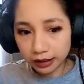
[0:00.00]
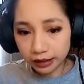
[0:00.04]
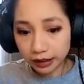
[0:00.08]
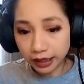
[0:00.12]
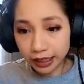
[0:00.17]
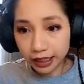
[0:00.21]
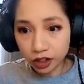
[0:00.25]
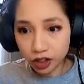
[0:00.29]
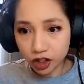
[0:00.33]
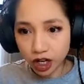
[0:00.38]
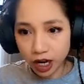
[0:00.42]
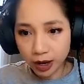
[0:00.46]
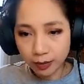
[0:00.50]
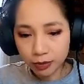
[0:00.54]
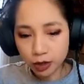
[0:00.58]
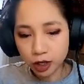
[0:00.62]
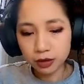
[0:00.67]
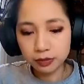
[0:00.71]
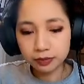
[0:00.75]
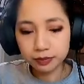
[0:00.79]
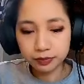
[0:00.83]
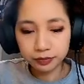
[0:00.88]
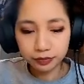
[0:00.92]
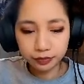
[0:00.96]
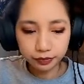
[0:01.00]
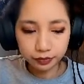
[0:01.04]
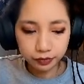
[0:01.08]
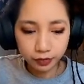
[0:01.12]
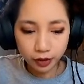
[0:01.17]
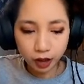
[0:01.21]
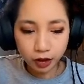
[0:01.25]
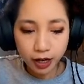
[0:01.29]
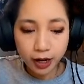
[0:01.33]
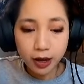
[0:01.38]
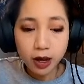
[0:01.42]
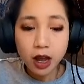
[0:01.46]
chapter. All
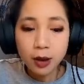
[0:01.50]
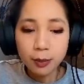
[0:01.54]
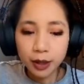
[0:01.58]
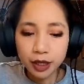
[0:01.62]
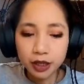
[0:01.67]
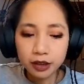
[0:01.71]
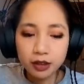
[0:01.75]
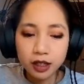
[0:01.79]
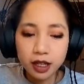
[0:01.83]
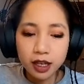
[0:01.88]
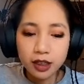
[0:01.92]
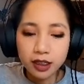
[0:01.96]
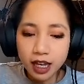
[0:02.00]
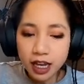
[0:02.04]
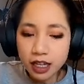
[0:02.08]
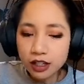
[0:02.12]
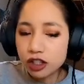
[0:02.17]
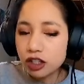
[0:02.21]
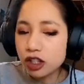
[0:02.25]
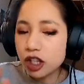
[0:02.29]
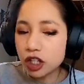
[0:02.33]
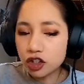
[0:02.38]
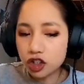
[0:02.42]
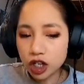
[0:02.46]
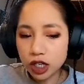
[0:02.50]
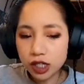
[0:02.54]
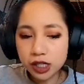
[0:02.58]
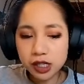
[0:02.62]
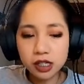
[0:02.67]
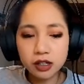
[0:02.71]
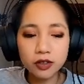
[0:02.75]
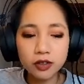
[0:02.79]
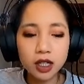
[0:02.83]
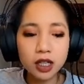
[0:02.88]
right, but that's the gist of it.